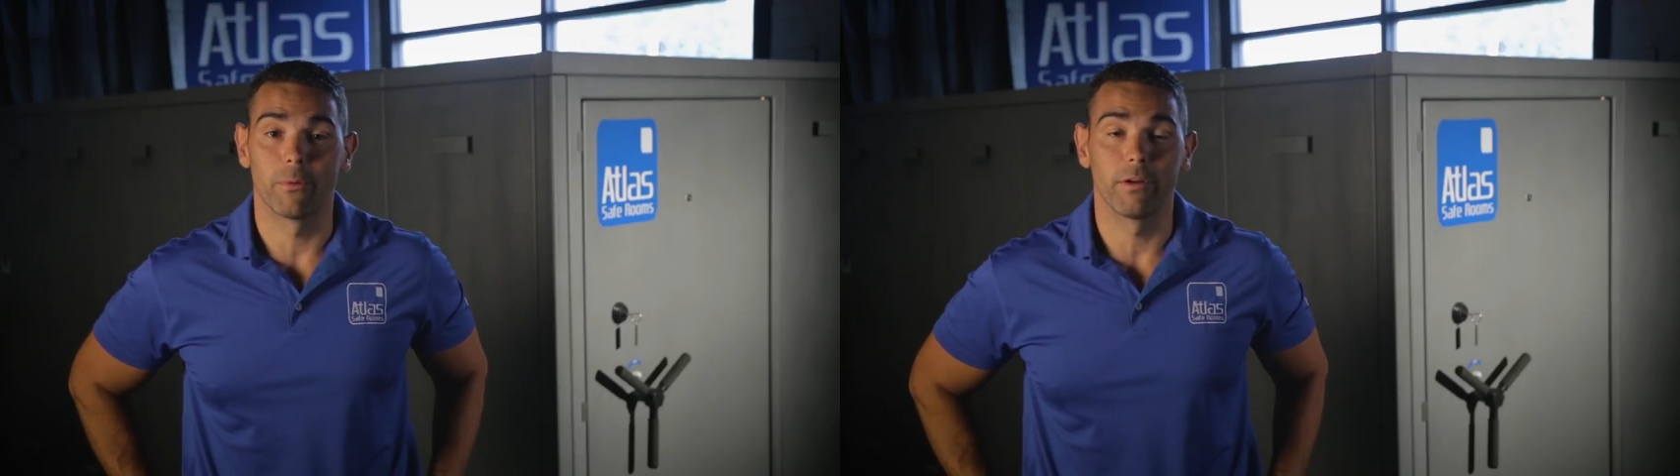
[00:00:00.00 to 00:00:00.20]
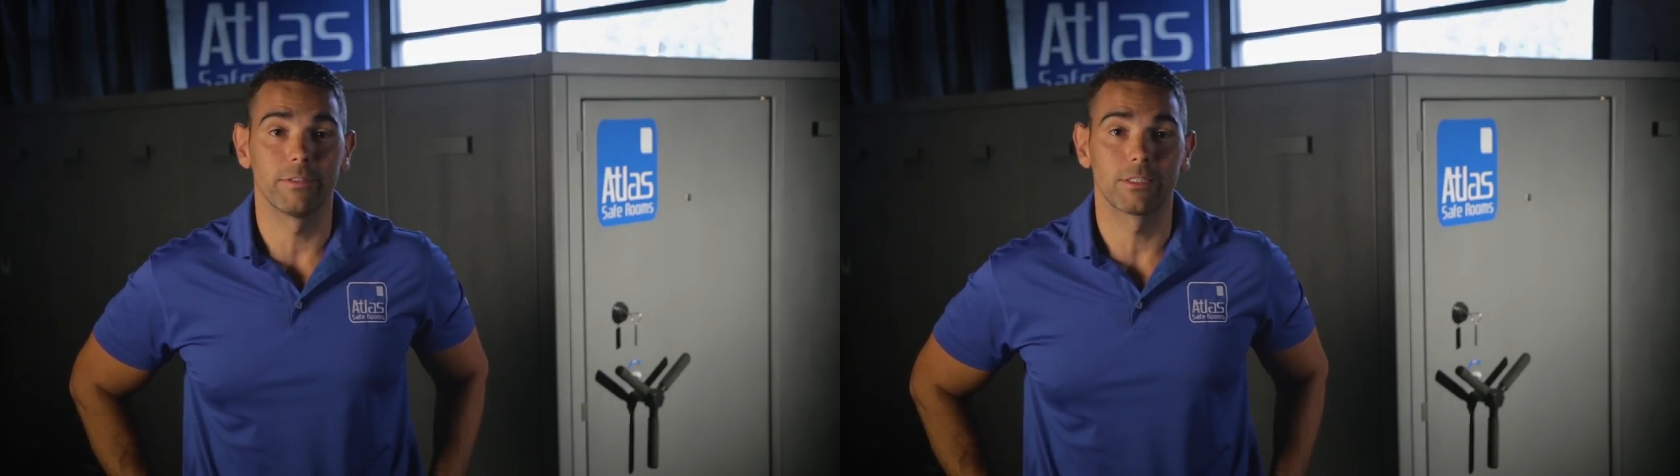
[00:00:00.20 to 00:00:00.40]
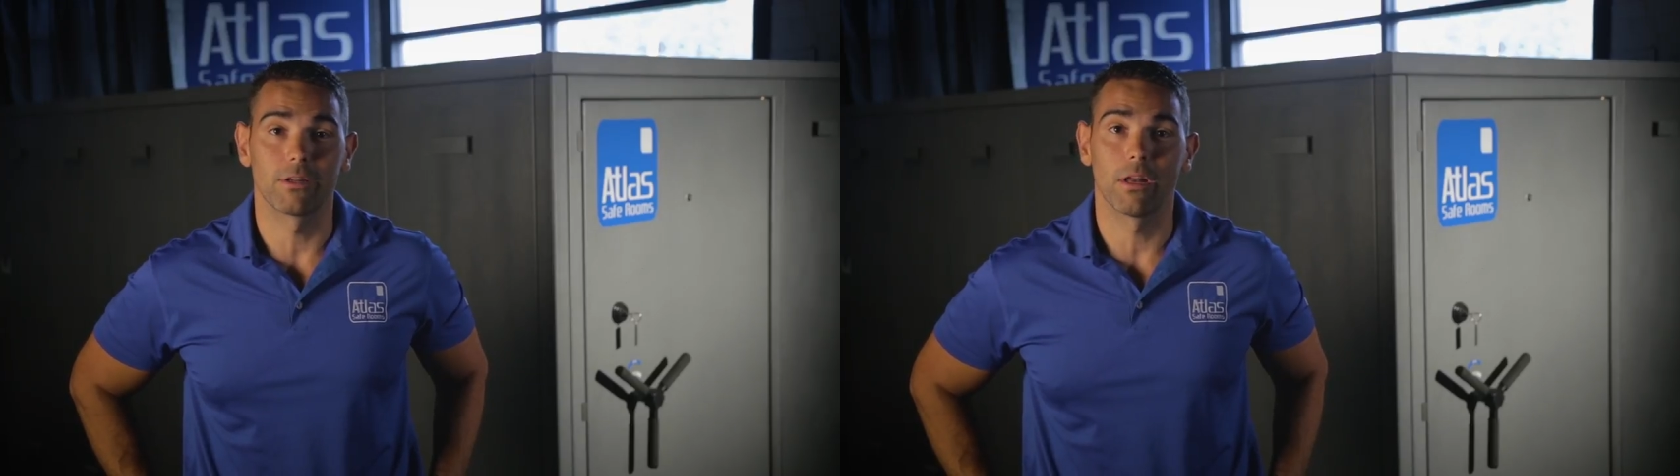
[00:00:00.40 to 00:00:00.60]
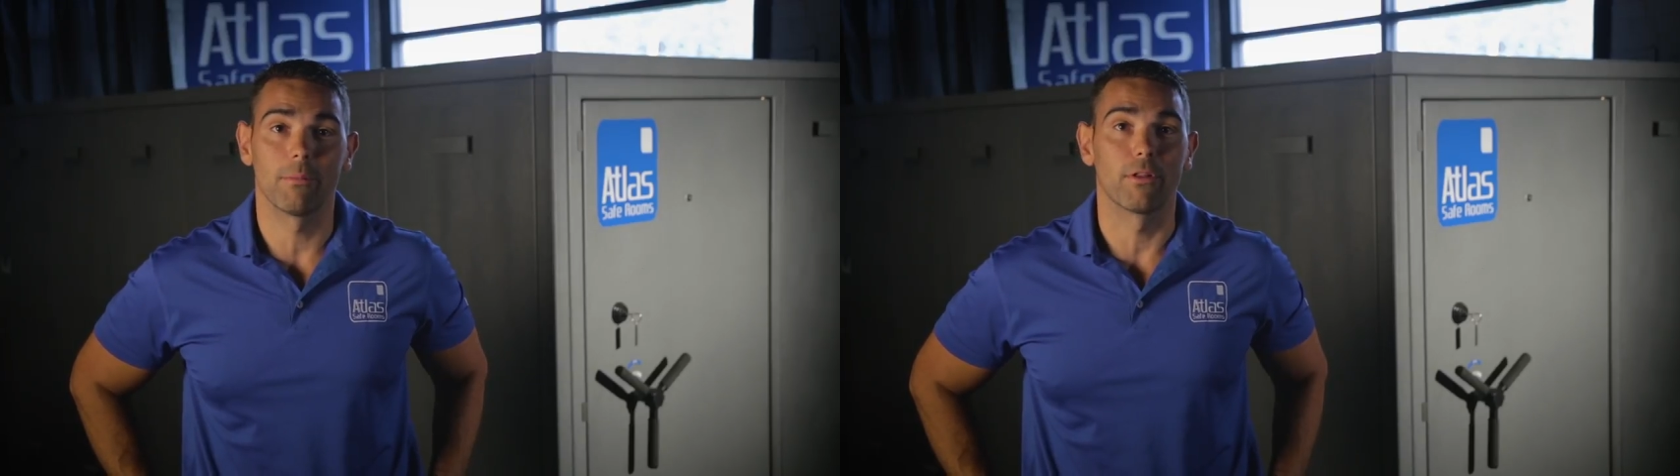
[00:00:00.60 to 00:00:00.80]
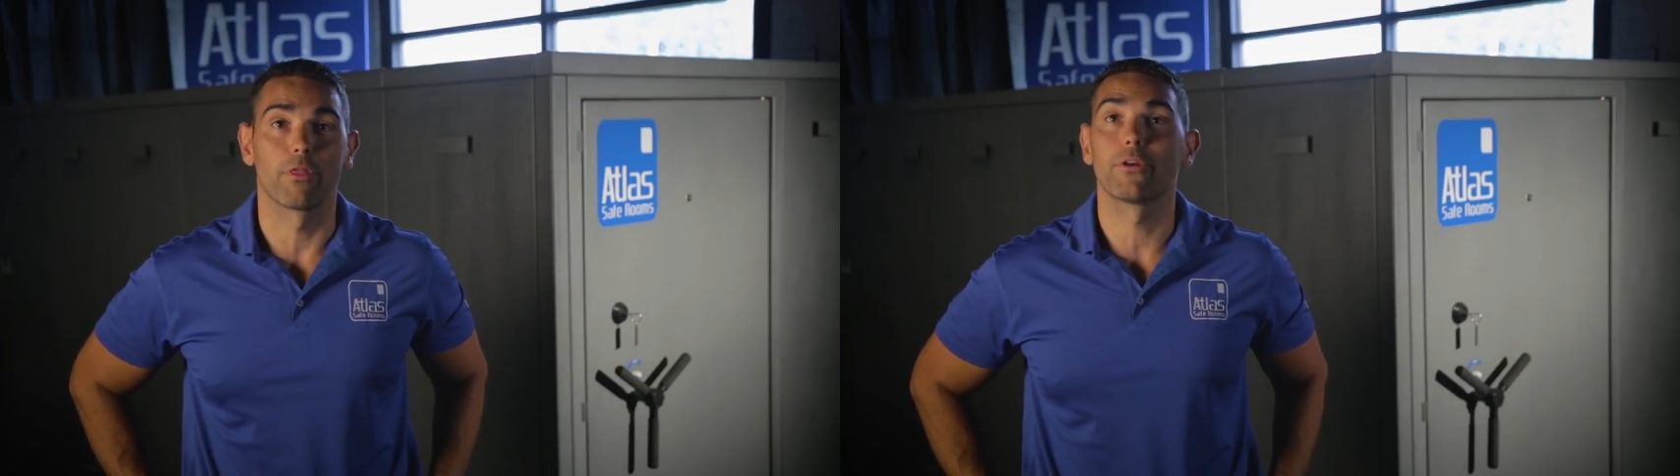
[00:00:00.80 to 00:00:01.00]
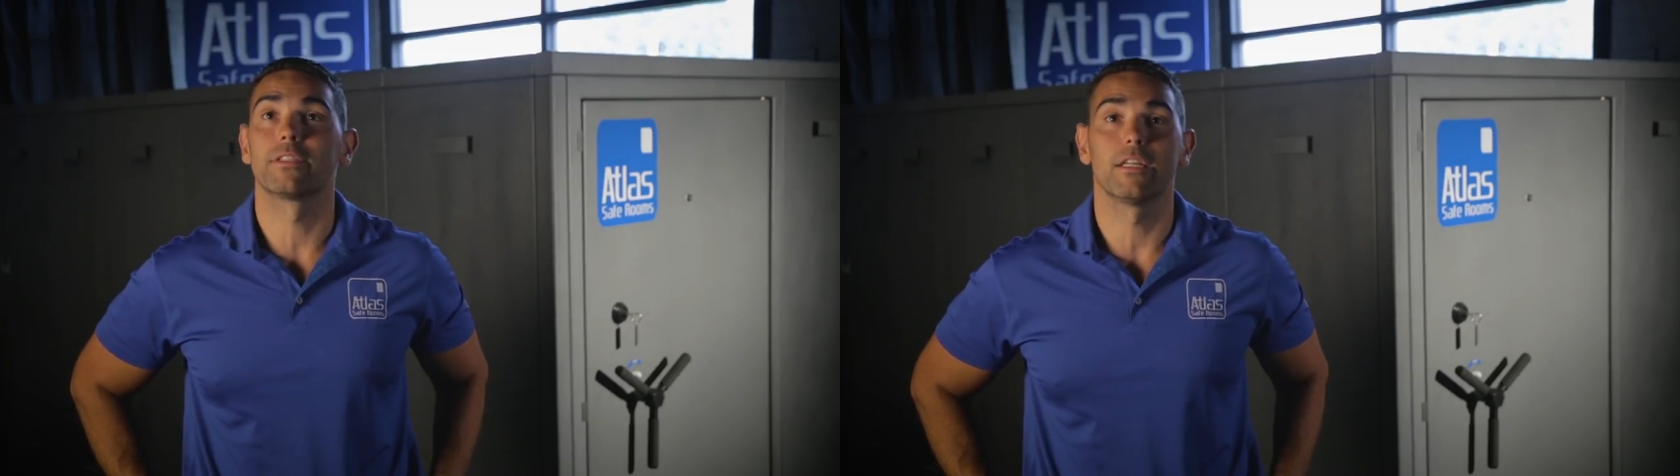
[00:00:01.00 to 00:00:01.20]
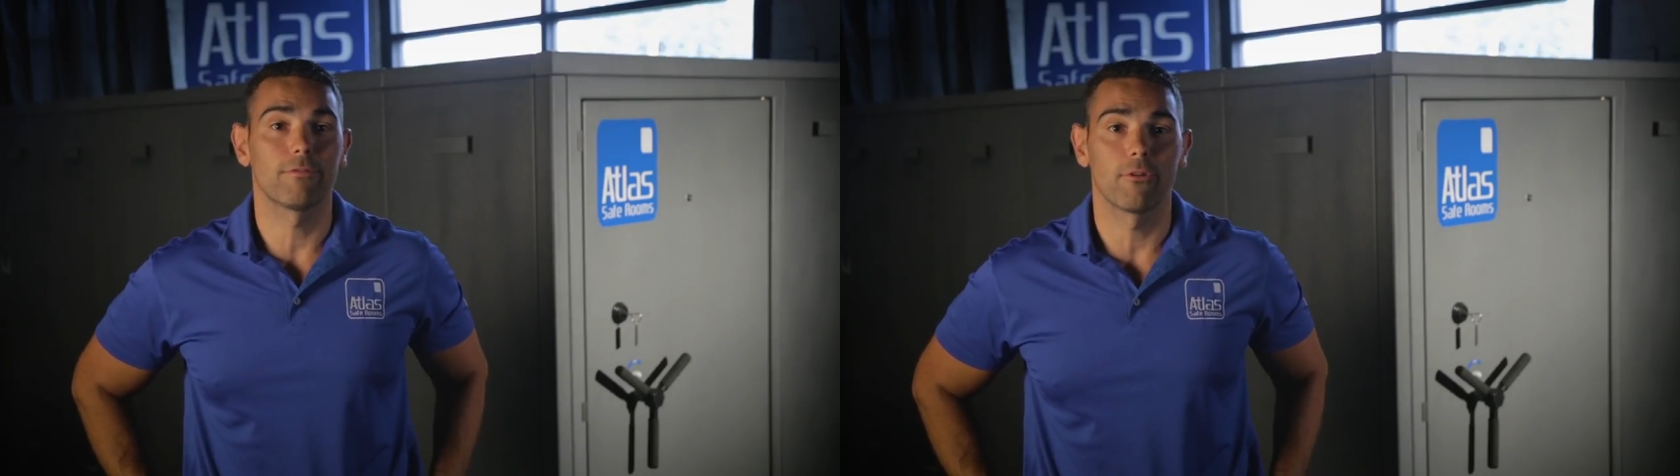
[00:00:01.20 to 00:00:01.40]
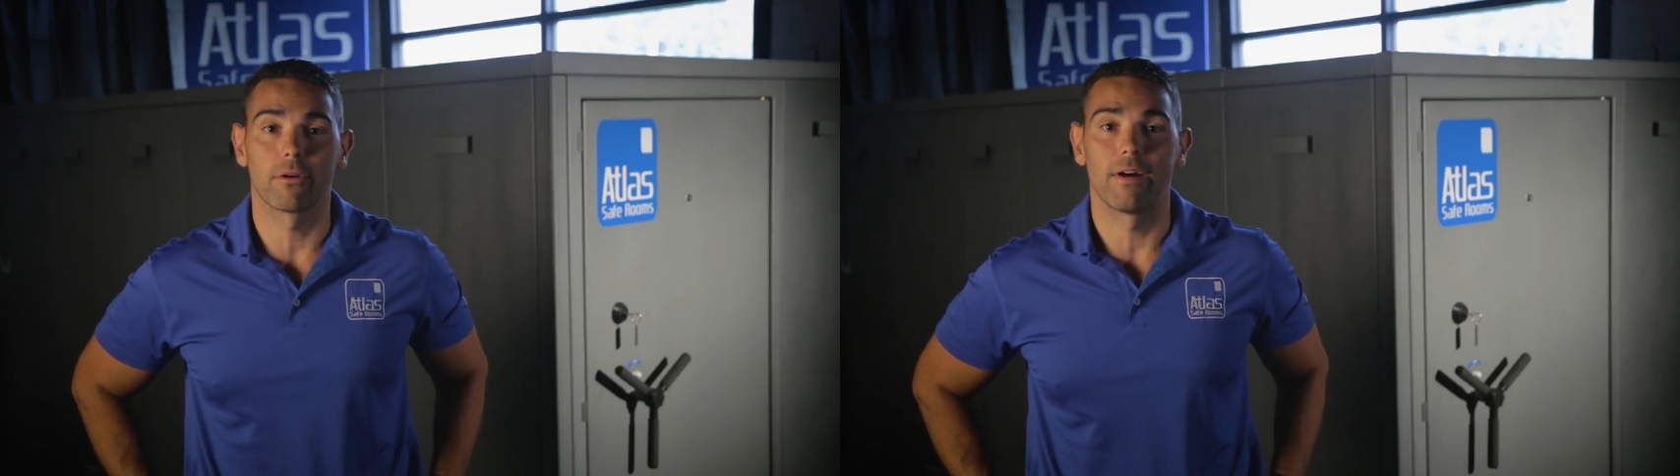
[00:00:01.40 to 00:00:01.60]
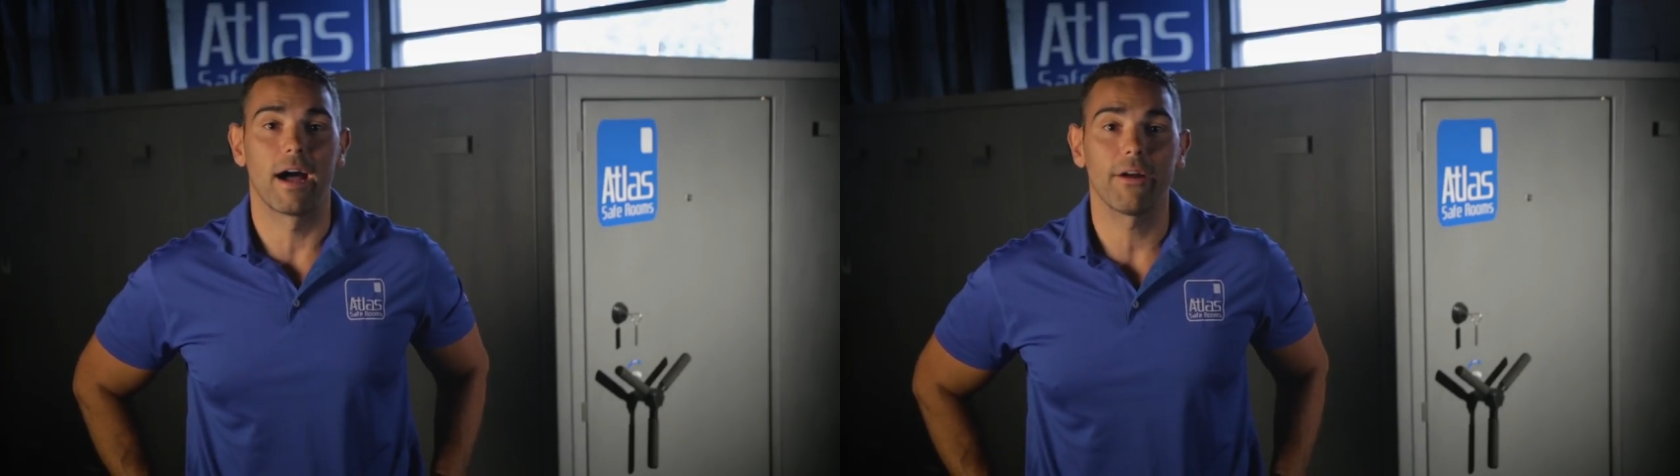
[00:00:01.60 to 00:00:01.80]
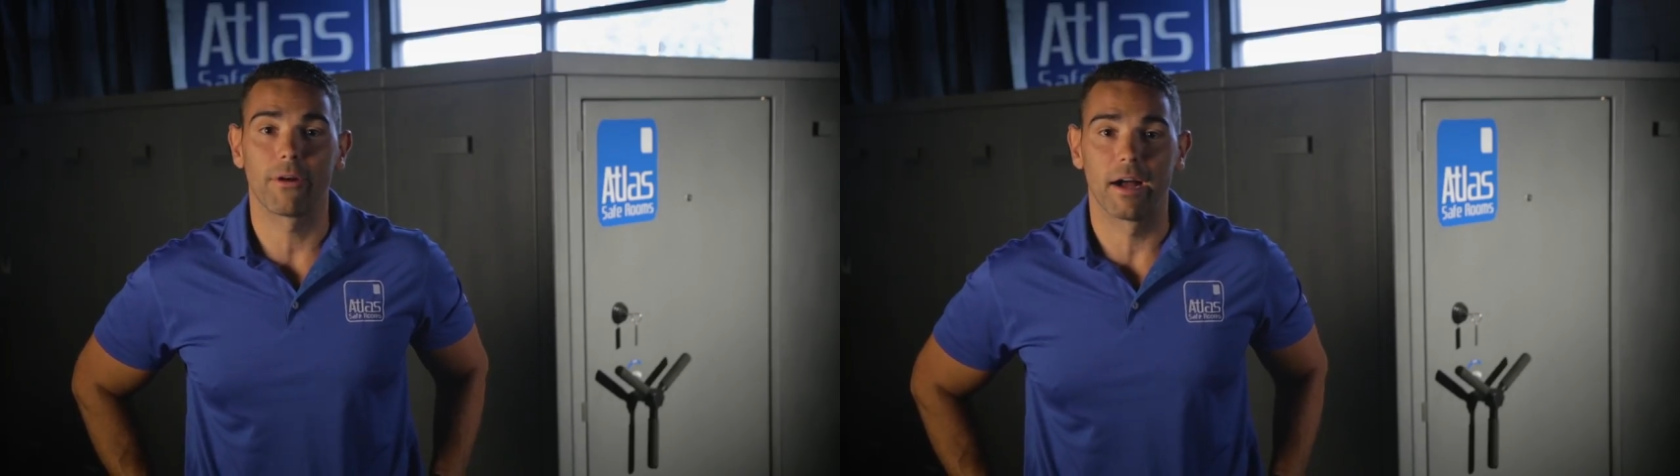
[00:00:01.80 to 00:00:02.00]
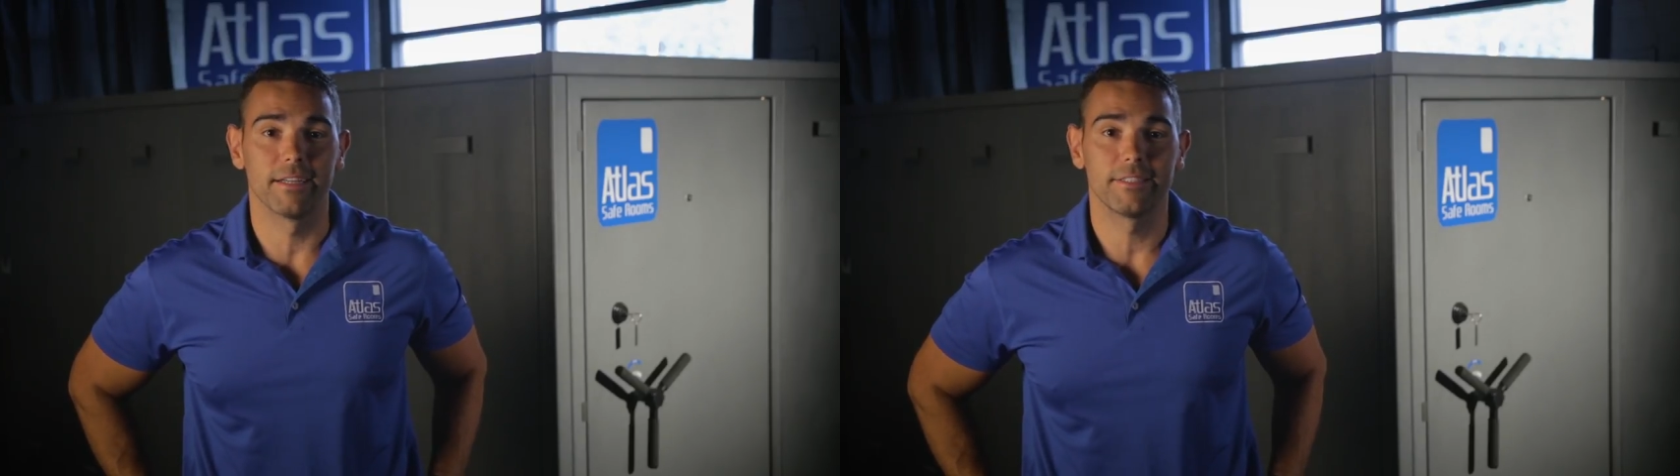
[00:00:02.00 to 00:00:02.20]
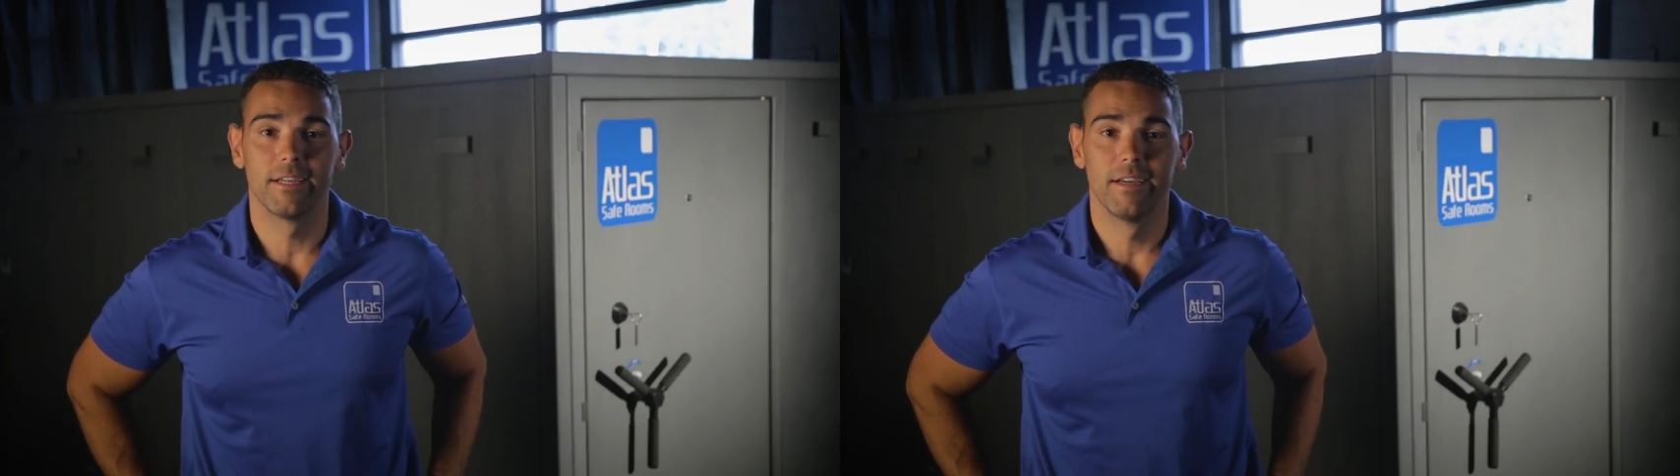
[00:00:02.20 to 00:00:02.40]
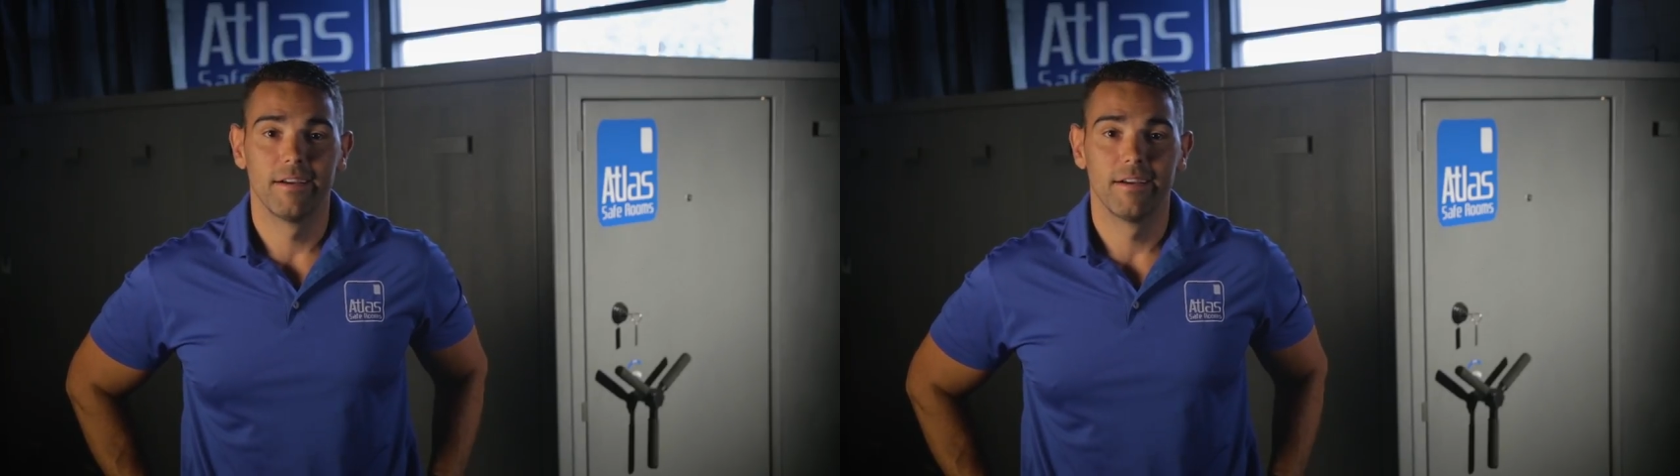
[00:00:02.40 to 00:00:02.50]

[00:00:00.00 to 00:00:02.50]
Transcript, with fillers: I mean, we've installed them on the 13th floor of a high rise,